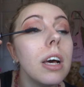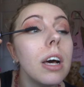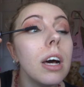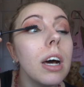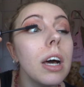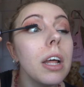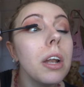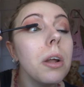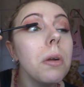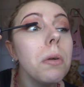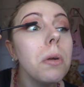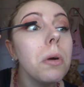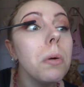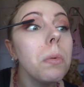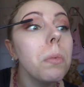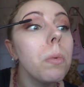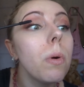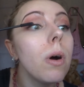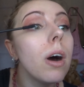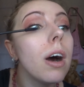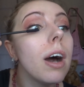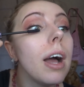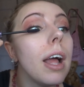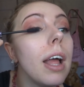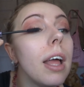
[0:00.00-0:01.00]
I don't know
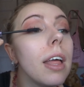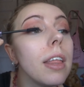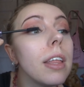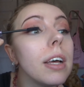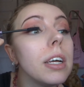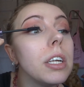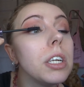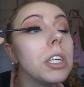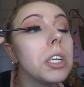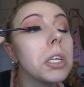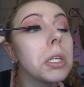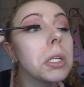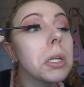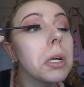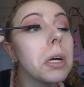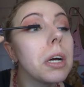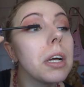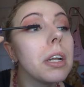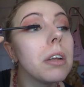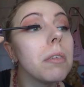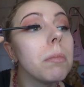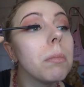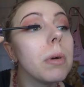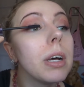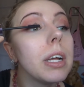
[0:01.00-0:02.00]
why. That's just
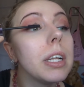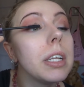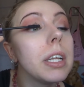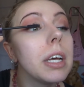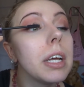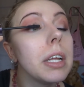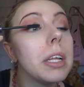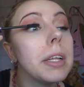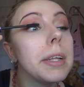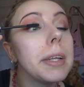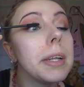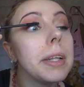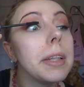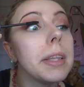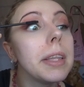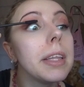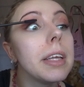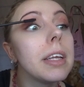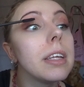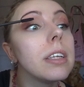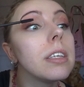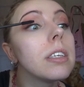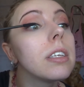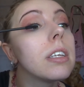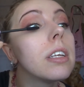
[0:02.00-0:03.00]
kind of my taste in
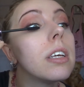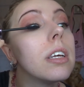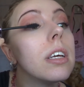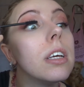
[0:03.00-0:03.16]
things.